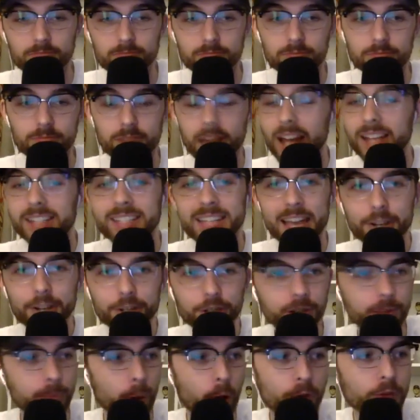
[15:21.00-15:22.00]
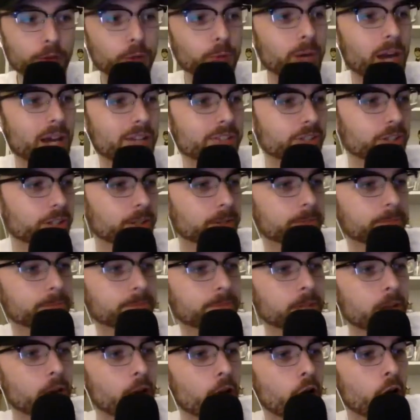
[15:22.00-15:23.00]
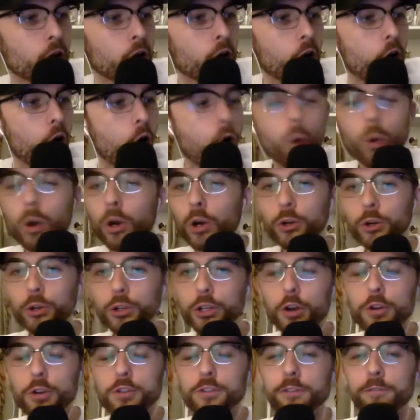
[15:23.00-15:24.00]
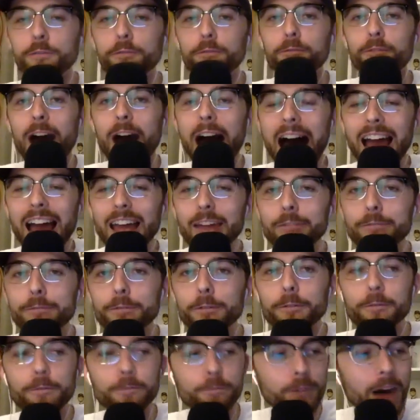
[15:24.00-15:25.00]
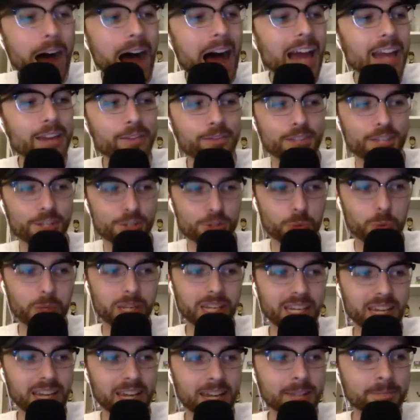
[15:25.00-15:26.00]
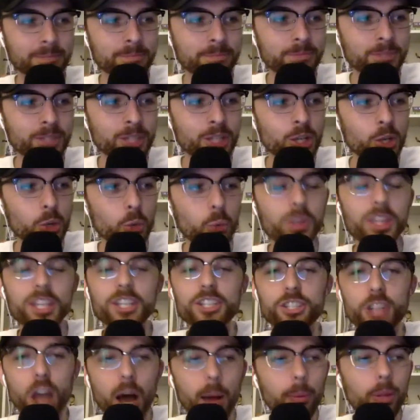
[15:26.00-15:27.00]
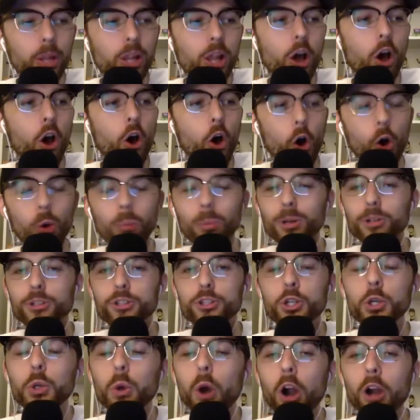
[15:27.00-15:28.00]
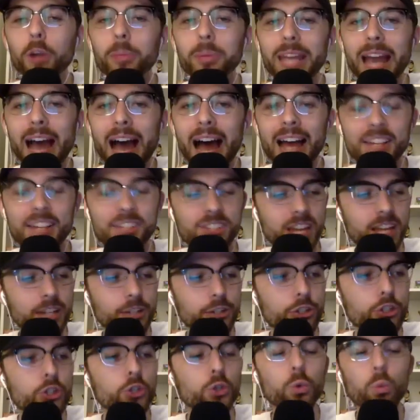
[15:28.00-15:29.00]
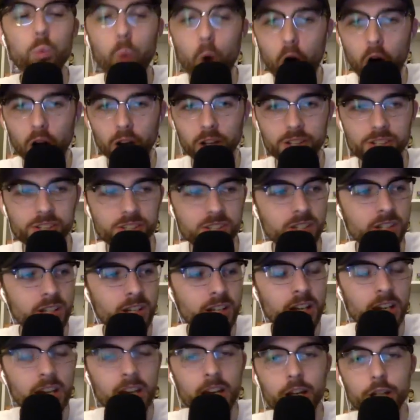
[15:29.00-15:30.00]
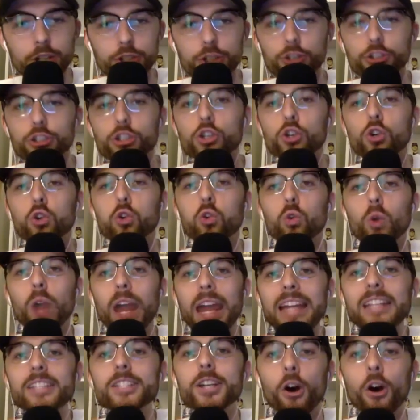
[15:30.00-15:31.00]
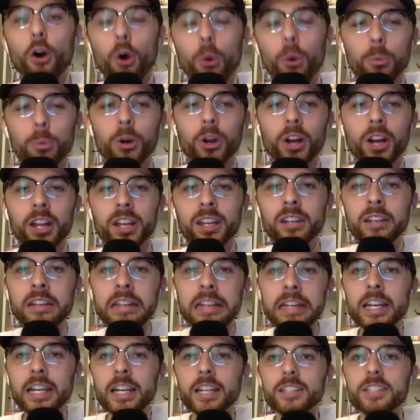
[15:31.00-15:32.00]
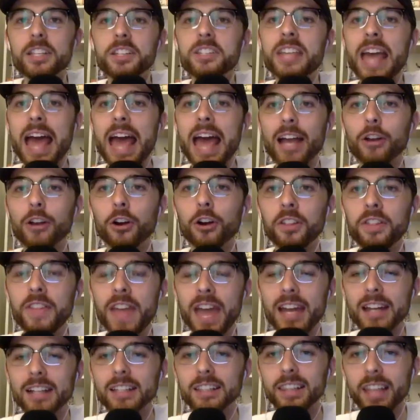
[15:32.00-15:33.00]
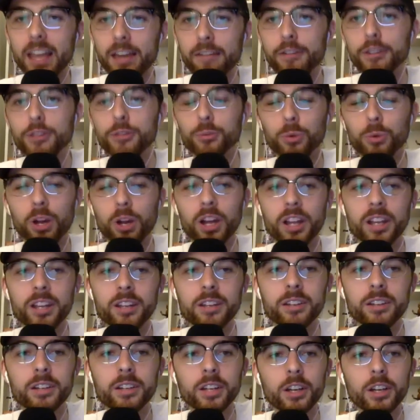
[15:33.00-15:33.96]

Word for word: non tendered him off the roster. O'Hearn goes five for five this weekend with a double, a homer, two RBIs, and two walks. Just cranked a home run to tack on that 11th run